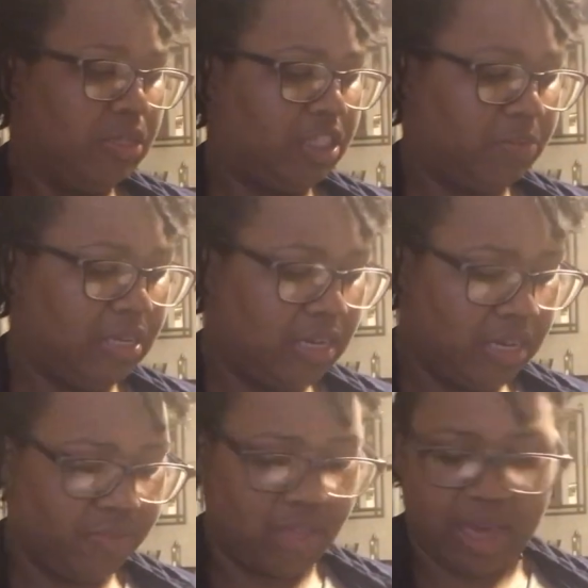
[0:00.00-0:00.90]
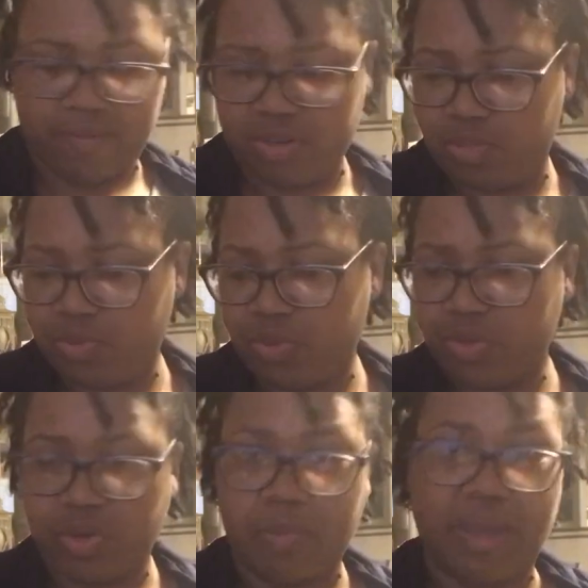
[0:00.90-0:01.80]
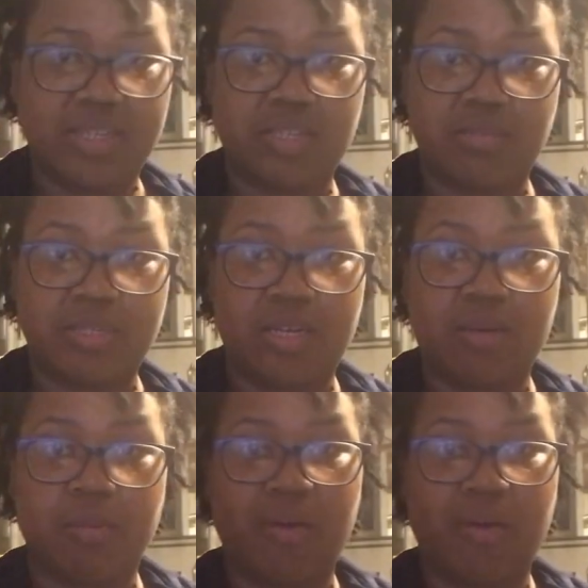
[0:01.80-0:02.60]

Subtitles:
speaking of the evidence, we're going to go back to the beginning